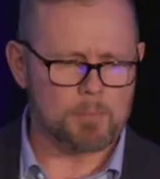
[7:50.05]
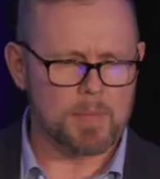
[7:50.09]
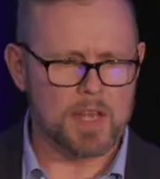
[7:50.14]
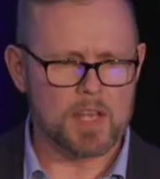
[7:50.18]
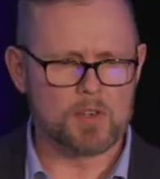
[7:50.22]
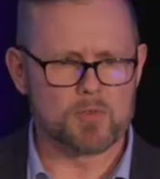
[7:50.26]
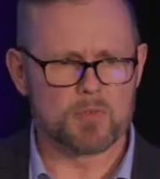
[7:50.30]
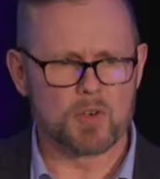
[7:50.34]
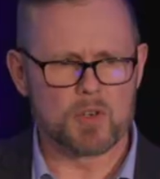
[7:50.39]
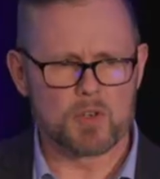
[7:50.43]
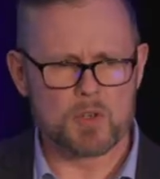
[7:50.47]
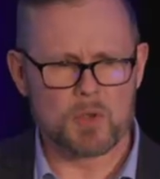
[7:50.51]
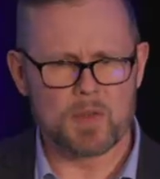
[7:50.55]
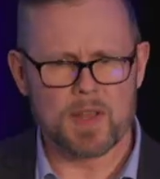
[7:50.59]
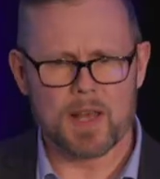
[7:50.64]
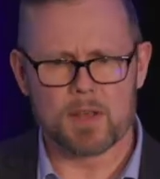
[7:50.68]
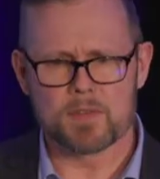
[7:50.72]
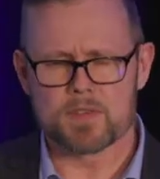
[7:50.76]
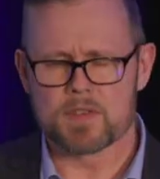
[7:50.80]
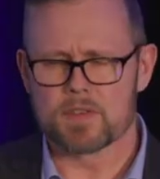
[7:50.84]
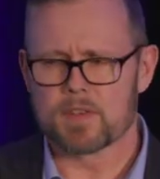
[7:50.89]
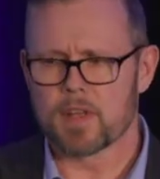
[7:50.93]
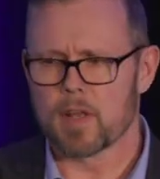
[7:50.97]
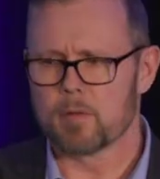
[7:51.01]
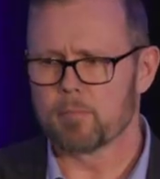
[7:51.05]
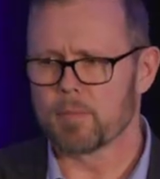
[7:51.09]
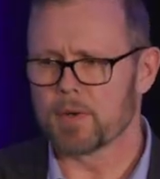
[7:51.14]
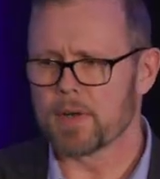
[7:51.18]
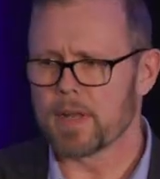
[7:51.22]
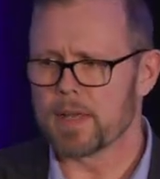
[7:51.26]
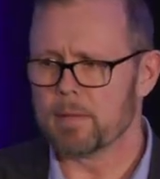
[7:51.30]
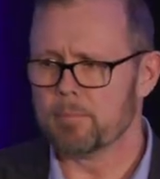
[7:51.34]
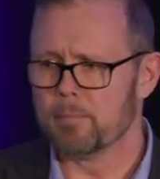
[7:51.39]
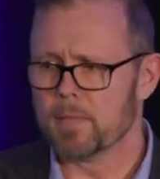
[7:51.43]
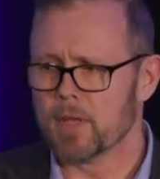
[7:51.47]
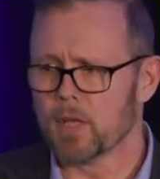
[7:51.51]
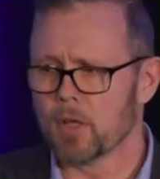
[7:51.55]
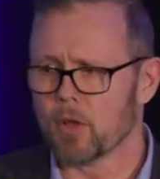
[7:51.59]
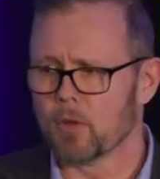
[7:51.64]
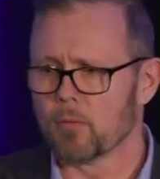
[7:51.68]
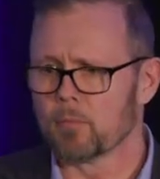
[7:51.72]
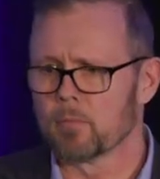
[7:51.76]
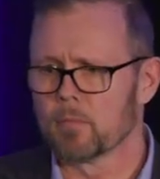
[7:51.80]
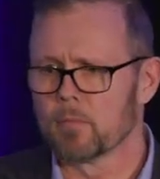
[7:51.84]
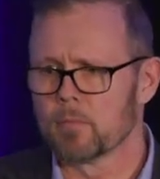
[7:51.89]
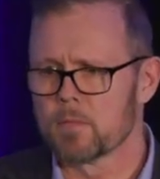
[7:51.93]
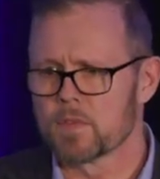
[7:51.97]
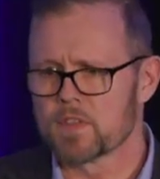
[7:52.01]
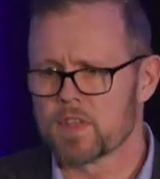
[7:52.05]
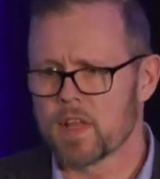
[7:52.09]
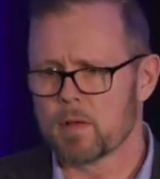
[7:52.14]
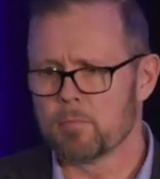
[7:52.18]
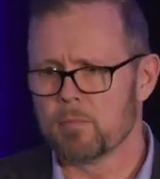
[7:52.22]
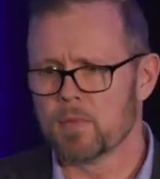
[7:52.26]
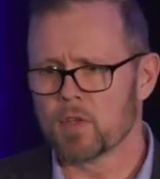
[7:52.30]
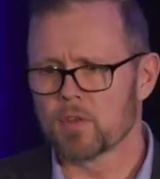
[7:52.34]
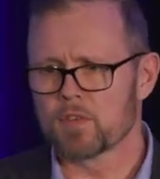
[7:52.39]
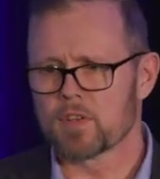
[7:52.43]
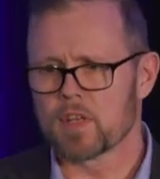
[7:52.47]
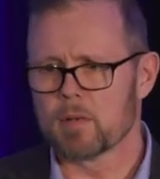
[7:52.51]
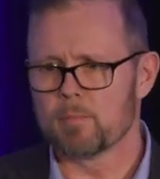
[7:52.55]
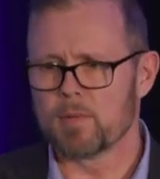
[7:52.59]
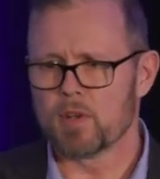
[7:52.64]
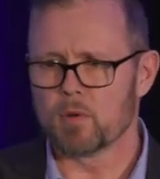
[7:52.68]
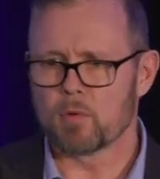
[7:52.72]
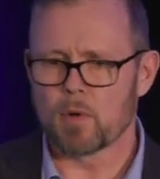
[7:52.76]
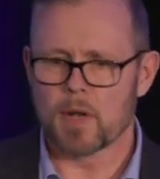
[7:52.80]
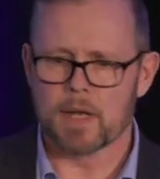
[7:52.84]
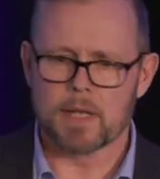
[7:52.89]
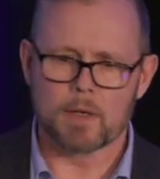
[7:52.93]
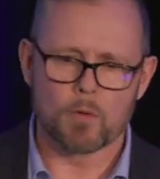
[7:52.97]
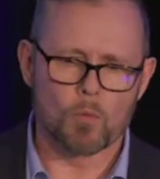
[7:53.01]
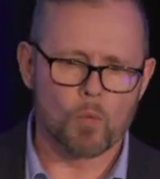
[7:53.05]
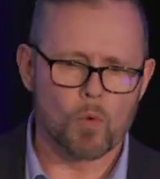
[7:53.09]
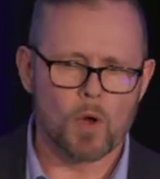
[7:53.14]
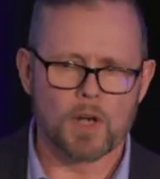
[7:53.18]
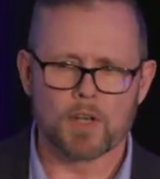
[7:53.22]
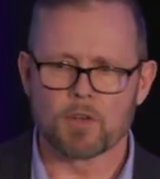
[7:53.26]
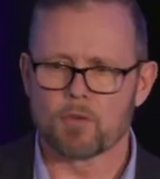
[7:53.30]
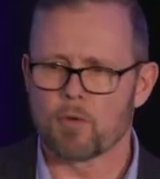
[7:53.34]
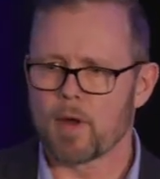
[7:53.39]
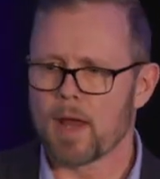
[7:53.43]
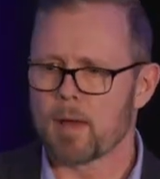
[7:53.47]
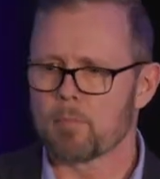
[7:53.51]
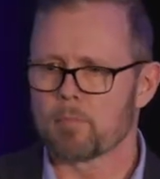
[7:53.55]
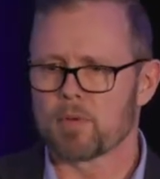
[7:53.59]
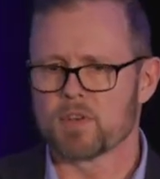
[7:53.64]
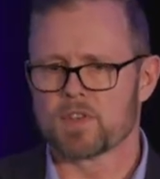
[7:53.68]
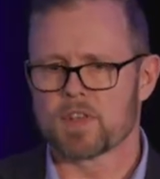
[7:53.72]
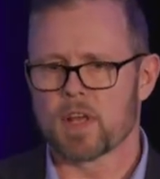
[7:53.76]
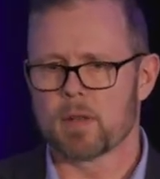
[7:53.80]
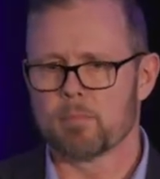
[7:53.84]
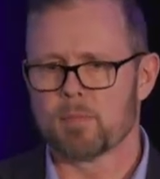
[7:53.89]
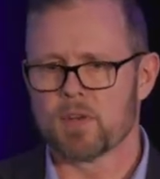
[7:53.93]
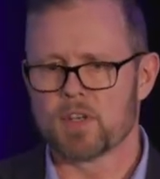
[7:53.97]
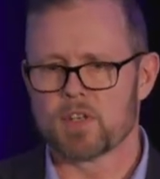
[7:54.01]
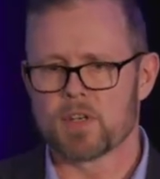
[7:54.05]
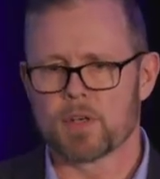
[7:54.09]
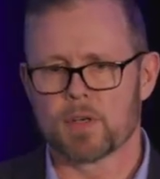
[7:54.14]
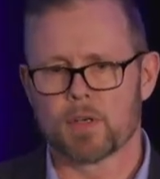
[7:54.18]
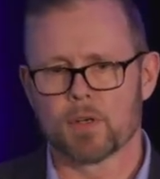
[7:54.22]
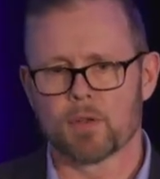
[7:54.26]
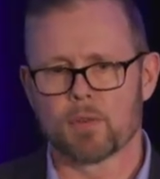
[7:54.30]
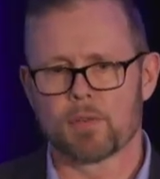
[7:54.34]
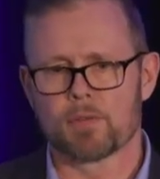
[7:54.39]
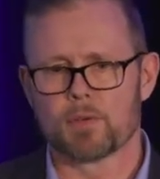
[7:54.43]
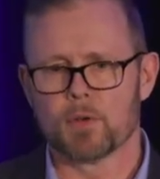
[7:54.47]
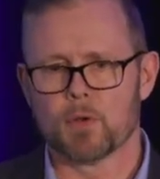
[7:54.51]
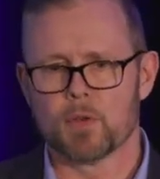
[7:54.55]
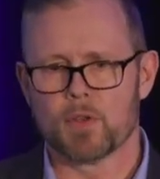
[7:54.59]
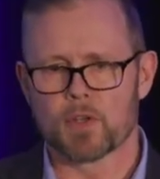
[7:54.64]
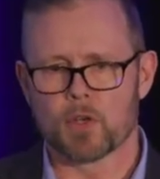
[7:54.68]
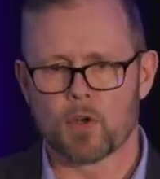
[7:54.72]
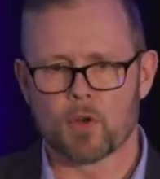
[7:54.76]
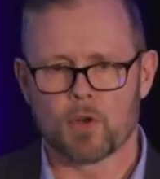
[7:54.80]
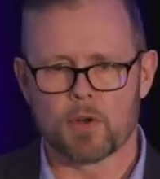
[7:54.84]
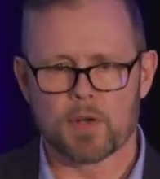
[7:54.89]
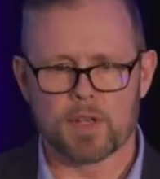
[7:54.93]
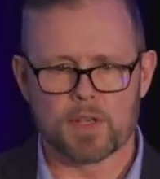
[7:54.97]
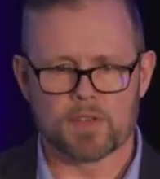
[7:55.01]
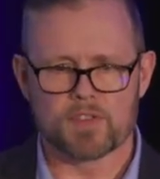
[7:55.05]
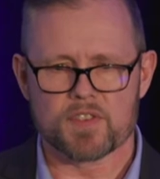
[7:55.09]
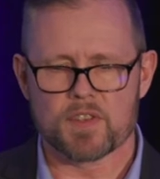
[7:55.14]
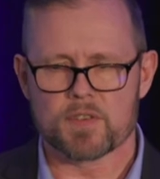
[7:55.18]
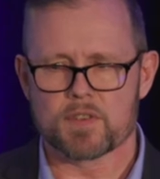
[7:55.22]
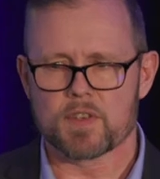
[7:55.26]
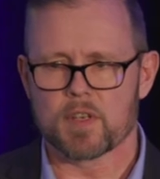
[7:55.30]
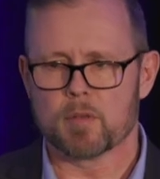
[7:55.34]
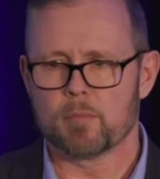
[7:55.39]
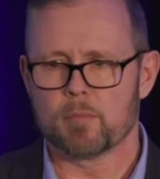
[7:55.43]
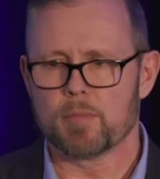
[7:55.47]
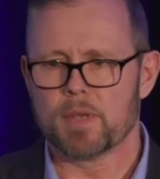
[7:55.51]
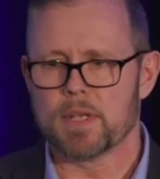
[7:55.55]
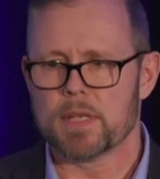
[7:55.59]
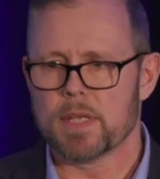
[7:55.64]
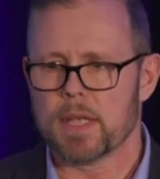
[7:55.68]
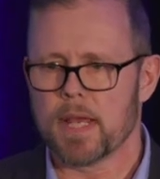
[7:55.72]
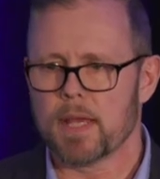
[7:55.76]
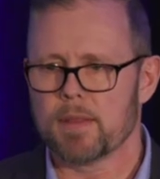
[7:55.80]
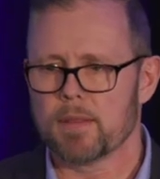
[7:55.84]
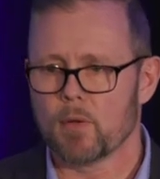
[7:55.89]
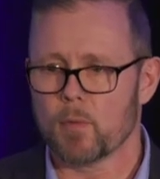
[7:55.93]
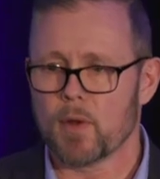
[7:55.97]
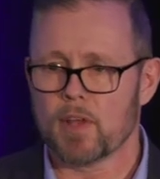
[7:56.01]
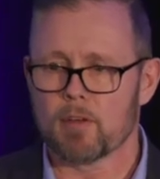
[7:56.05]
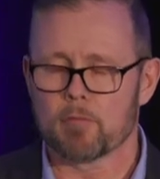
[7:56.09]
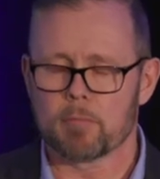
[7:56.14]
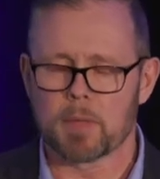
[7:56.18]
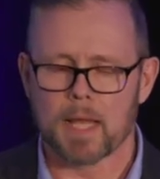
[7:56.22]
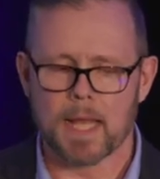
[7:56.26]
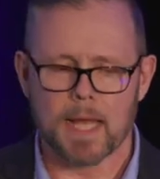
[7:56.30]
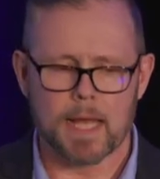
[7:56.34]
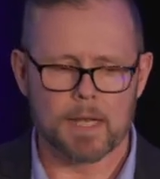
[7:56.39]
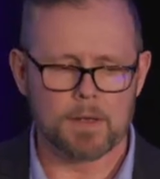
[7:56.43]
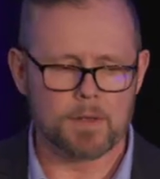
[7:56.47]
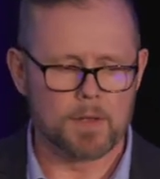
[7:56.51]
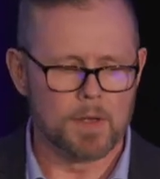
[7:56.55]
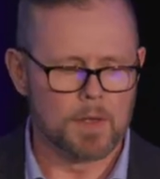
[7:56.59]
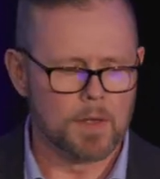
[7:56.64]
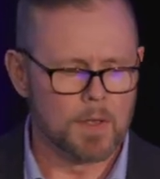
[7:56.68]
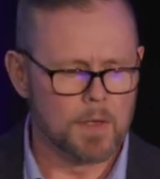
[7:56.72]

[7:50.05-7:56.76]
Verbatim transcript: that pays for a two thousand ton per day mill. So that mill's going to be running one gram per ton material through the current existing P E A that we have planned.